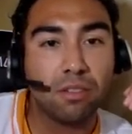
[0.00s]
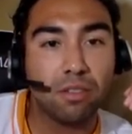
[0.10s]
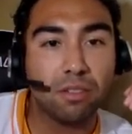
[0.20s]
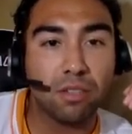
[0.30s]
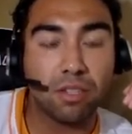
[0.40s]

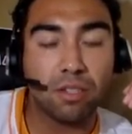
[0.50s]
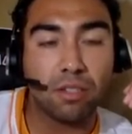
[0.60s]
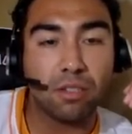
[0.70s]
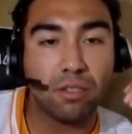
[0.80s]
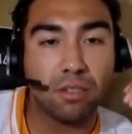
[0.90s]
of the
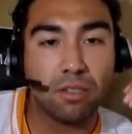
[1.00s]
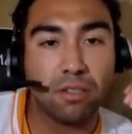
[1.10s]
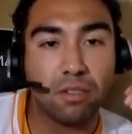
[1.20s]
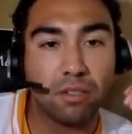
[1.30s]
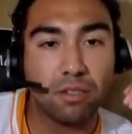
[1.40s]
season?
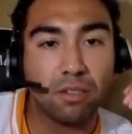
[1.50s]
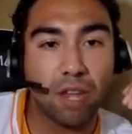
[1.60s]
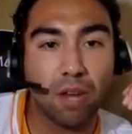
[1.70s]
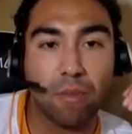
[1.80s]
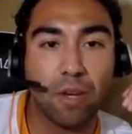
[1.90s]

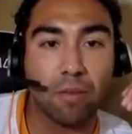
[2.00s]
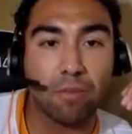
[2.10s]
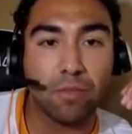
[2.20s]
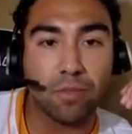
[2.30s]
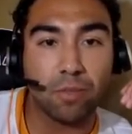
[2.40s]
I don't mean to
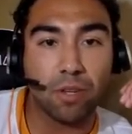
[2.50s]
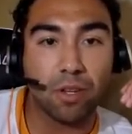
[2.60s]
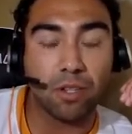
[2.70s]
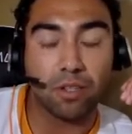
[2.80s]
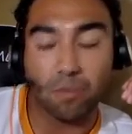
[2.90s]
just put
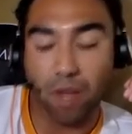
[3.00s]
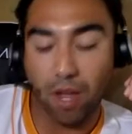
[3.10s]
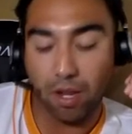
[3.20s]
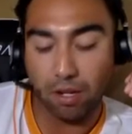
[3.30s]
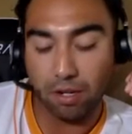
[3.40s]
you on the
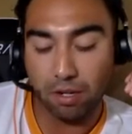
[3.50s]
spot.